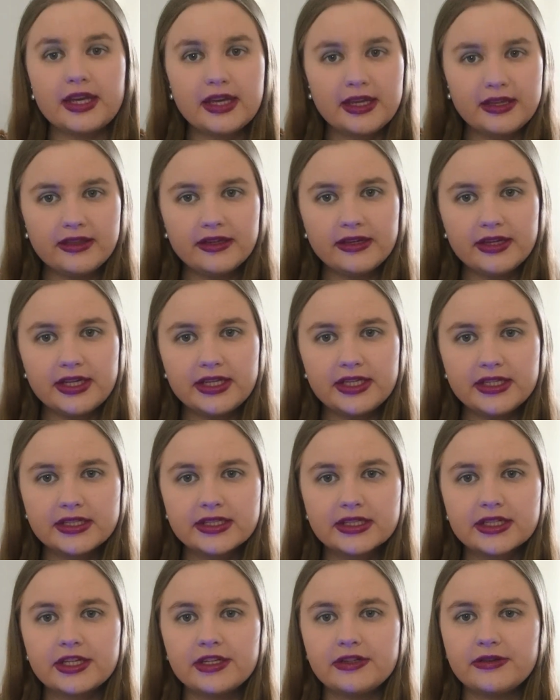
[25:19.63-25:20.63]
Either he
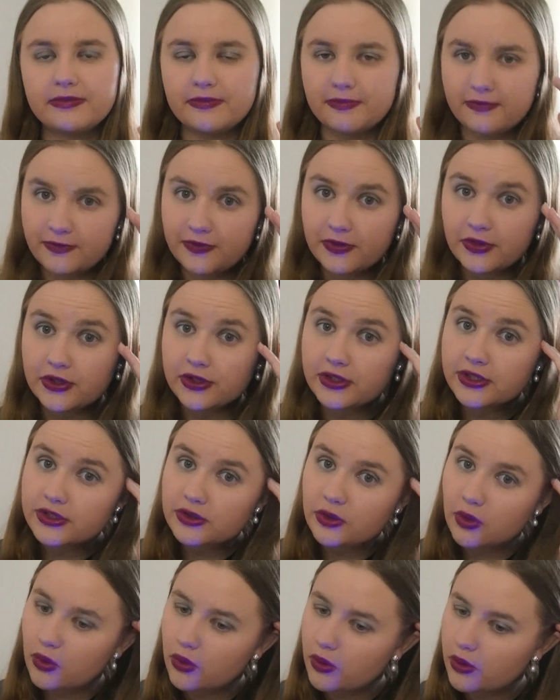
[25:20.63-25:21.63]
is confused
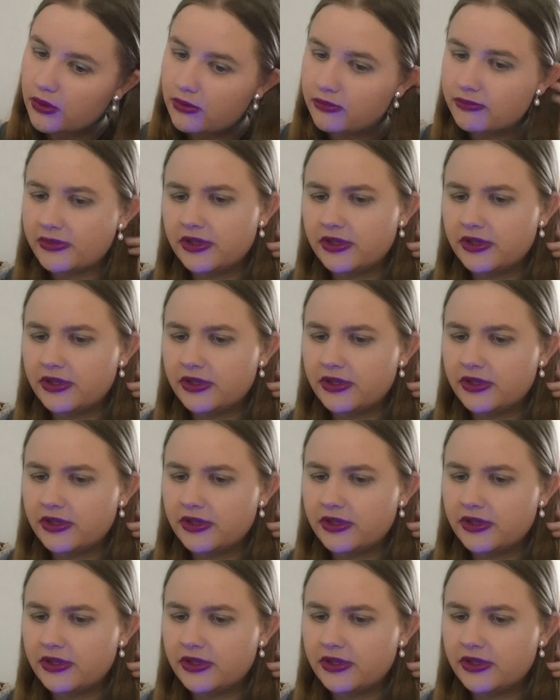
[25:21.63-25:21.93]
or,